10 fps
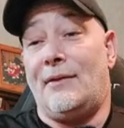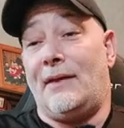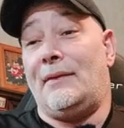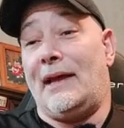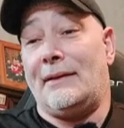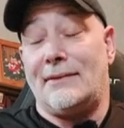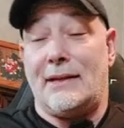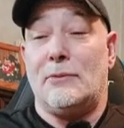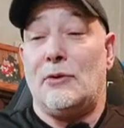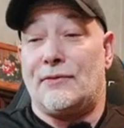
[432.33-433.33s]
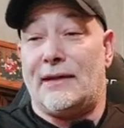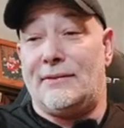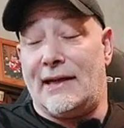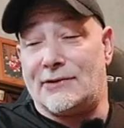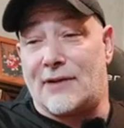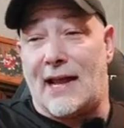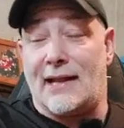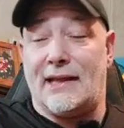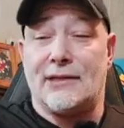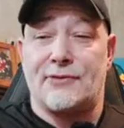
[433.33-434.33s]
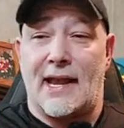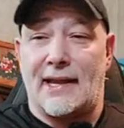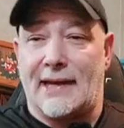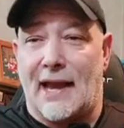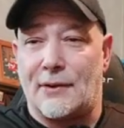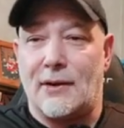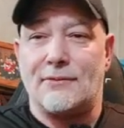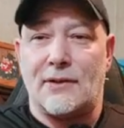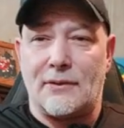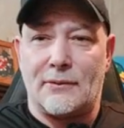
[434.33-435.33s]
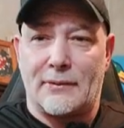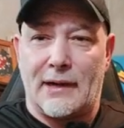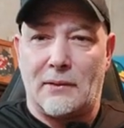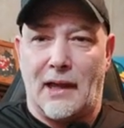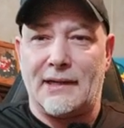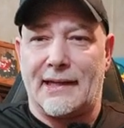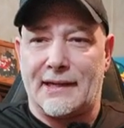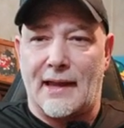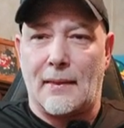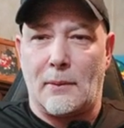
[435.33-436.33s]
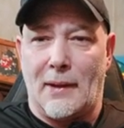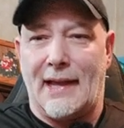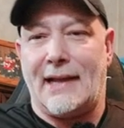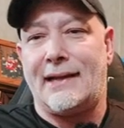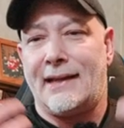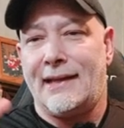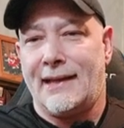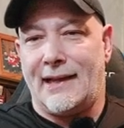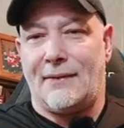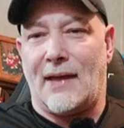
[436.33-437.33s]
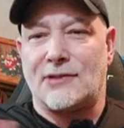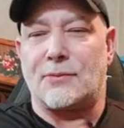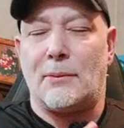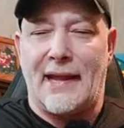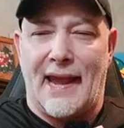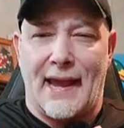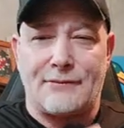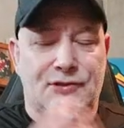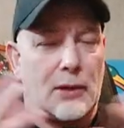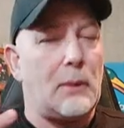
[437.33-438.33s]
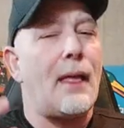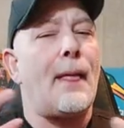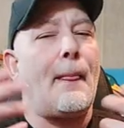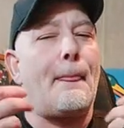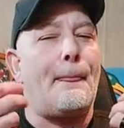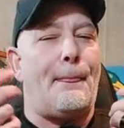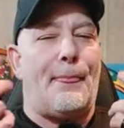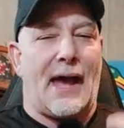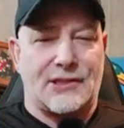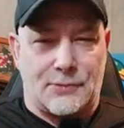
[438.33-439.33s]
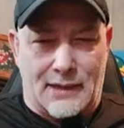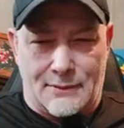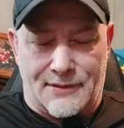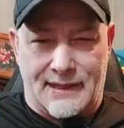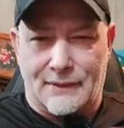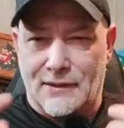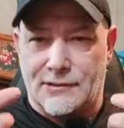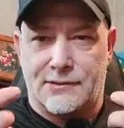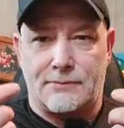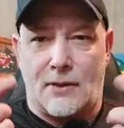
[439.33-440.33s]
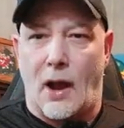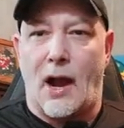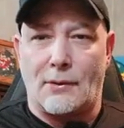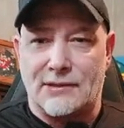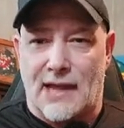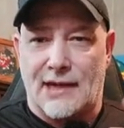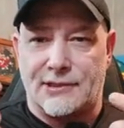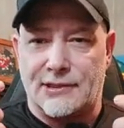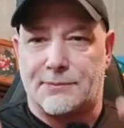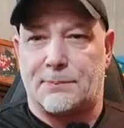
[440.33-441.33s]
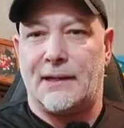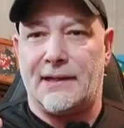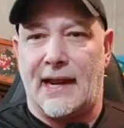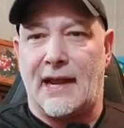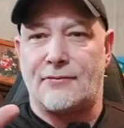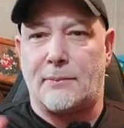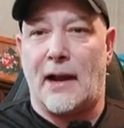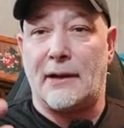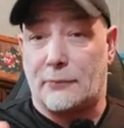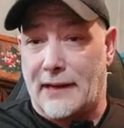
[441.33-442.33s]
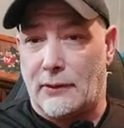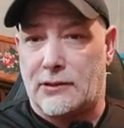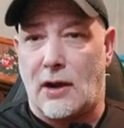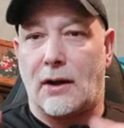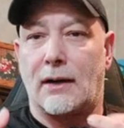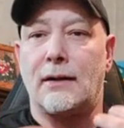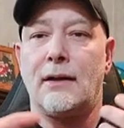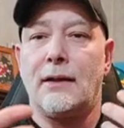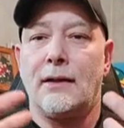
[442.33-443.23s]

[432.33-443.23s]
then they, they move it, they drag, they drag it out of the, the rail line to get it out of the way. And that's what we have. So that's what I'm thinking. This hog was actually split in half by a rail car.